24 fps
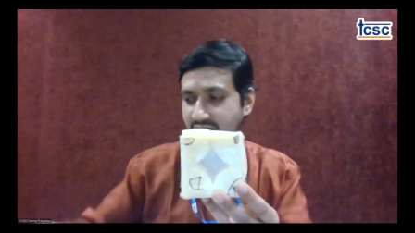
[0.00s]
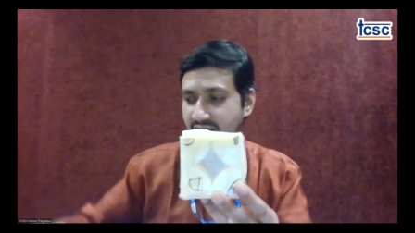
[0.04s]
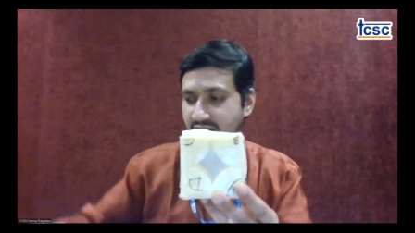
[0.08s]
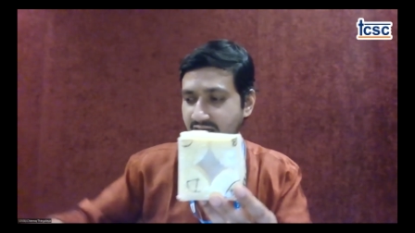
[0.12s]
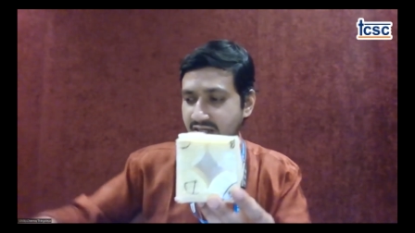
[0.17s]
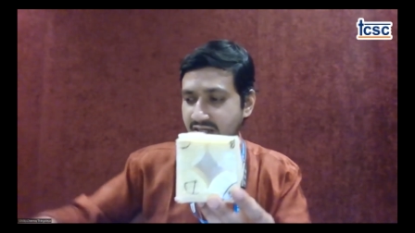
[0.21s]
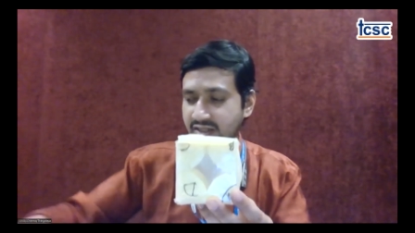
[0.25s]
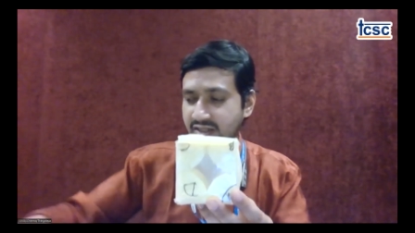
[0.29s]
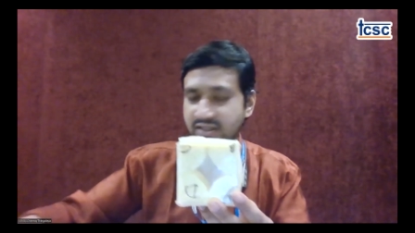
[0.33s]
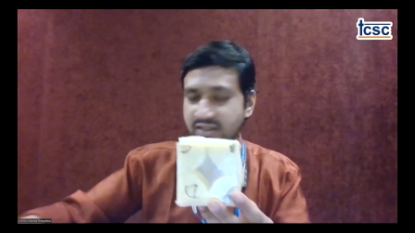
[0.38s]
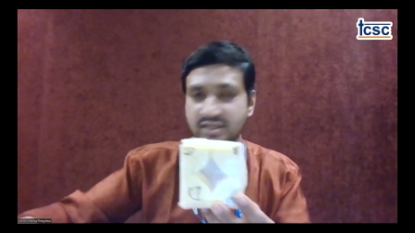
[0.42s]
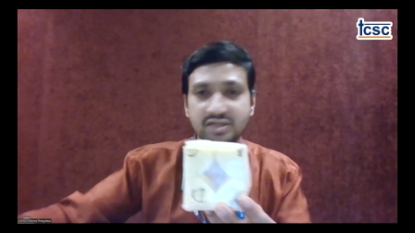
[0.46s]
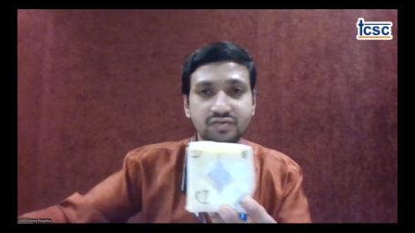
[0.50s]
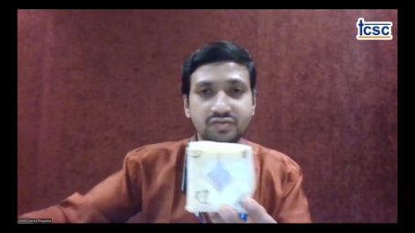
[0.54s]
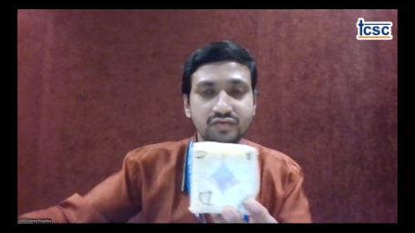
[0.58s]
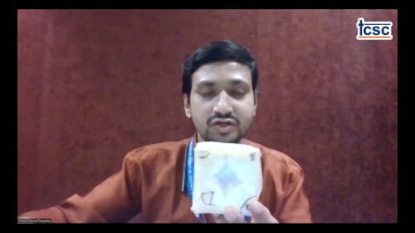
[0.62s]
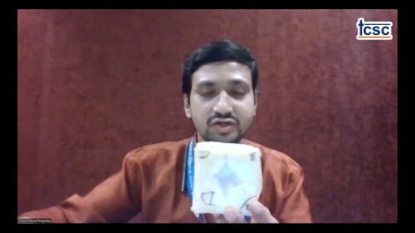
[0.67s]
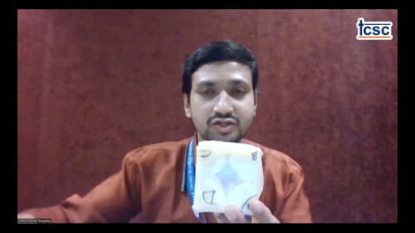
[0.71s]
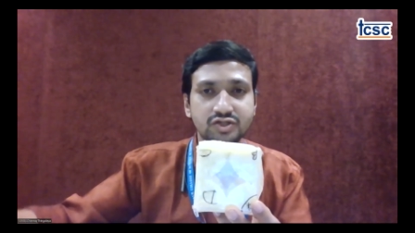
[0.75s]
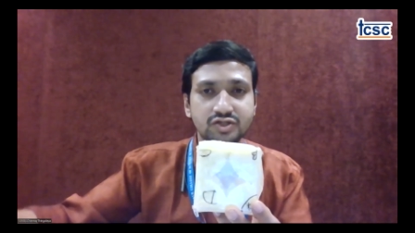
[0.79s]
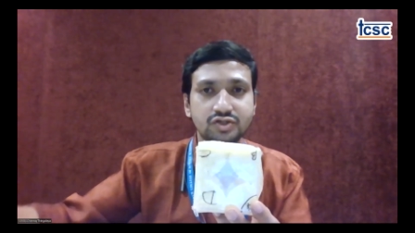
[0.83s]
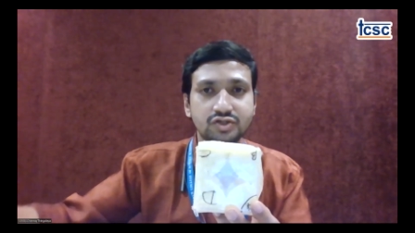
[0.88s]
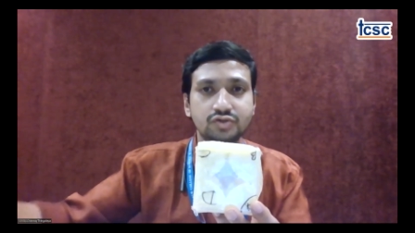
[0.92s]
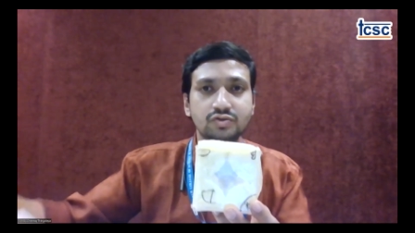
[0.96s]
and in
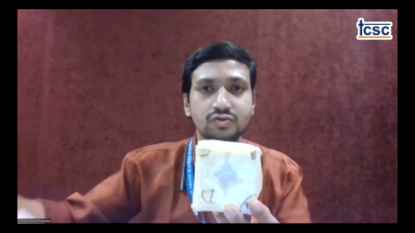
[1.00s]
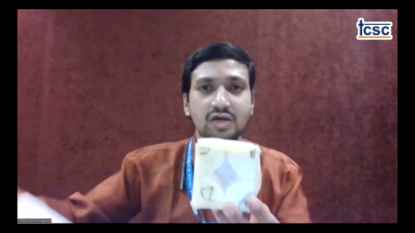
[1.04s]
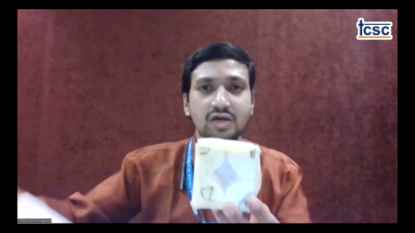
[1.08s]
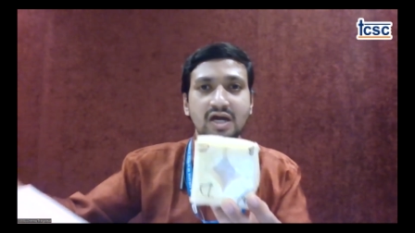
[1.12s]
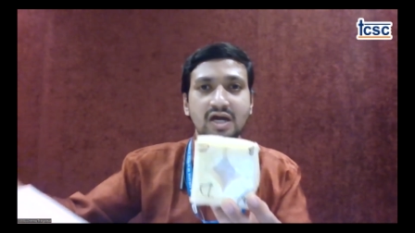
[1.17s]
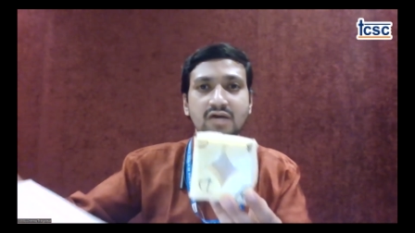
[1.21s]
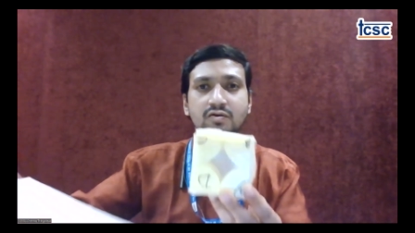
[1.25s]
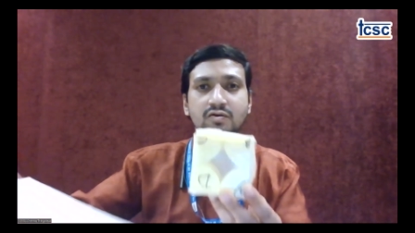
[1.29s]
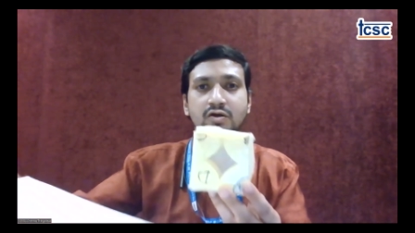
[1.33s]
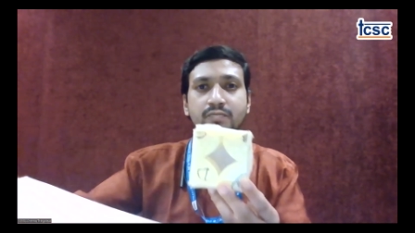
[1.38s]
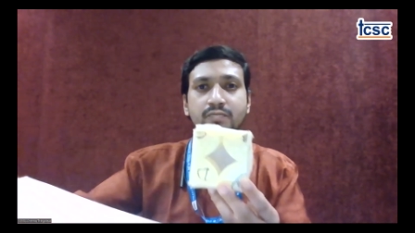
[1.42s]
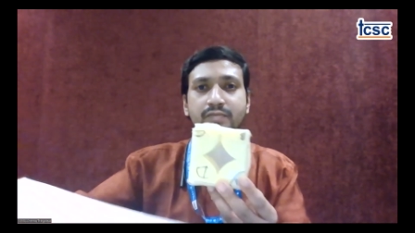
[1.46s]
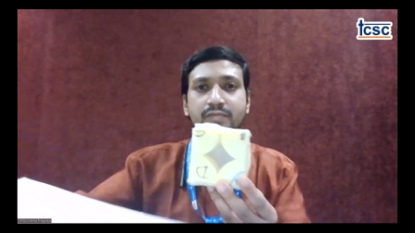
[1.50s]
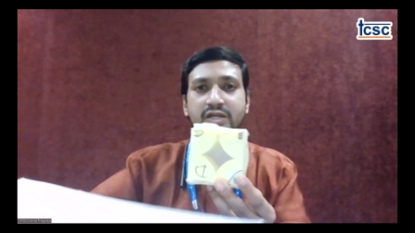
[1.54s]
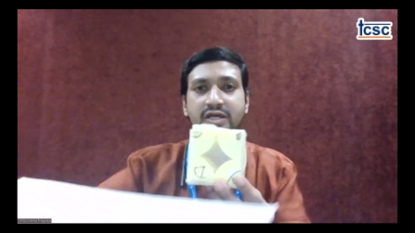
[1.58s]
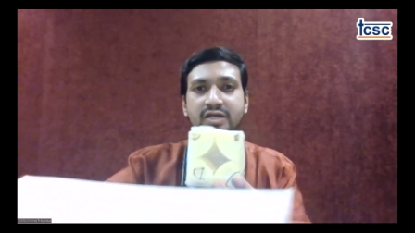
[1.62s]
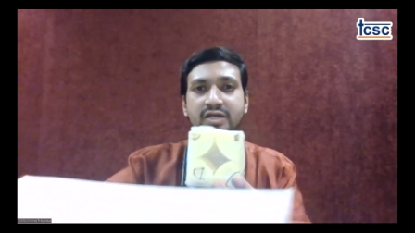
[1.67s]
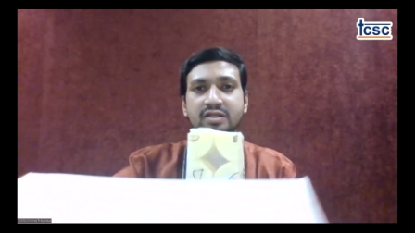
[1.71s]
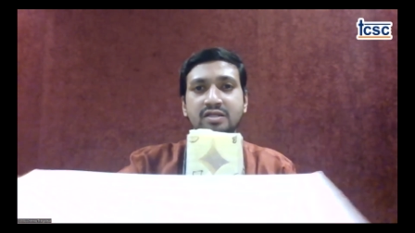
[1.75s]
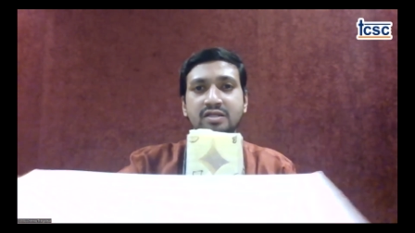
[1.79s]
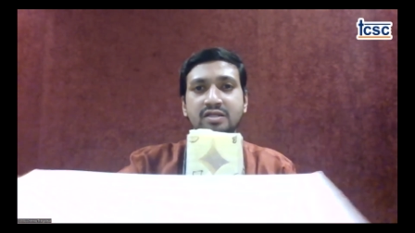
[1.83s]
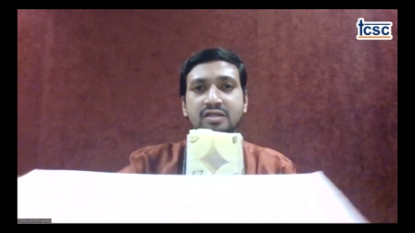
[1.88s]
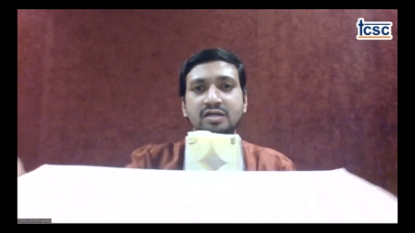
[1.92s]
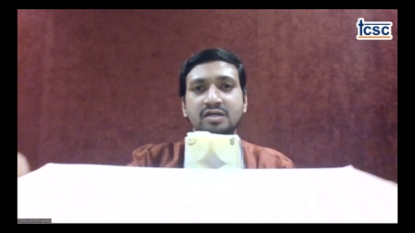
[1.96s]
which you have a
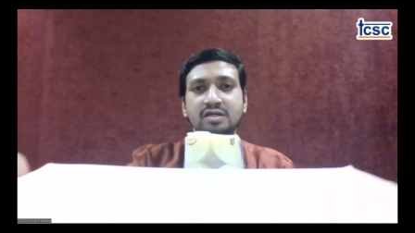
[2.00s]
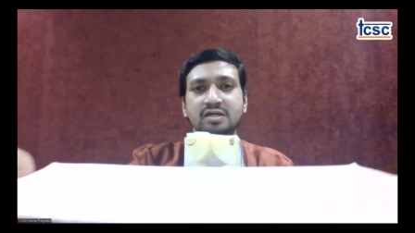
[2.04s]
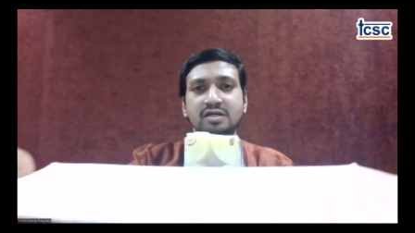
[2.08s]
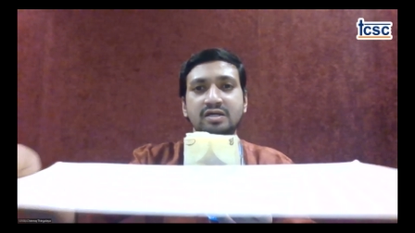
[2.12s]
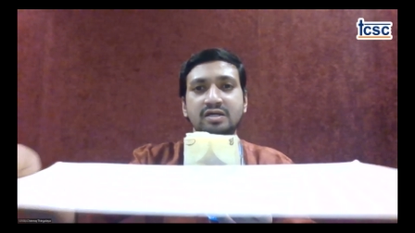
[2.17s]
plane